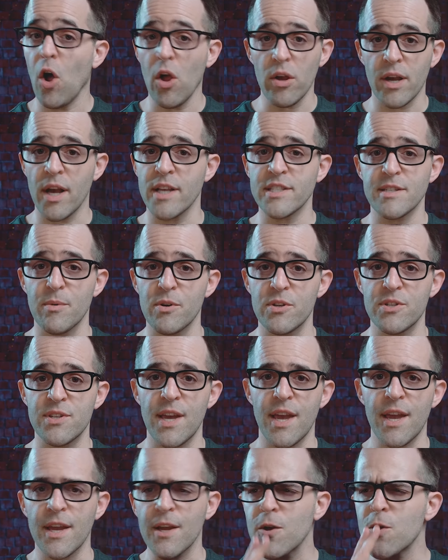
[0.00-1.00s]
all customers
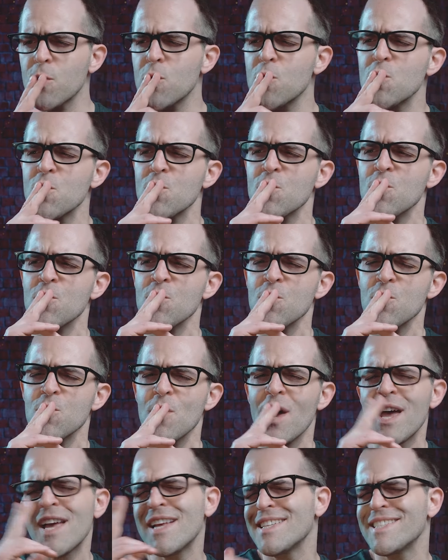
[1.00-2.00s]
saying,
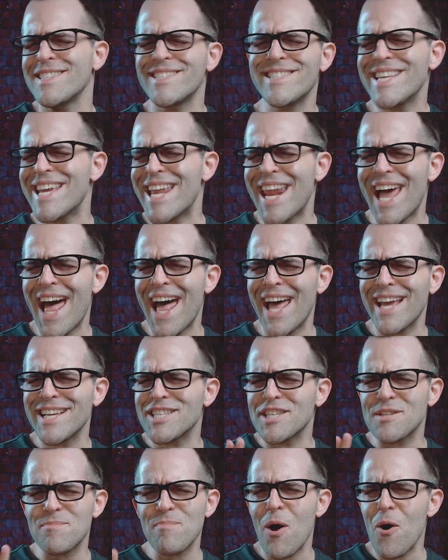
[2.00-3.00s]
"Did I
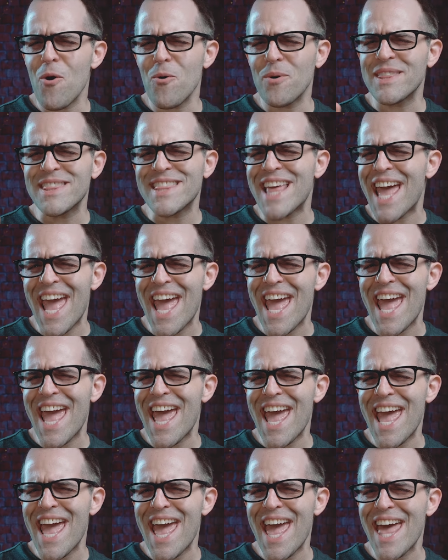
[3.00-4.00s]
smoke
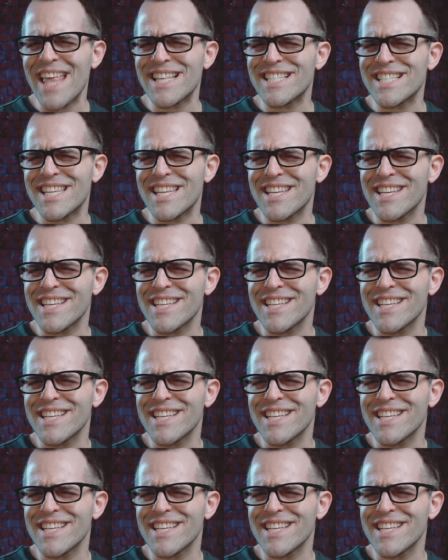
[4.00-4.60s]
that?"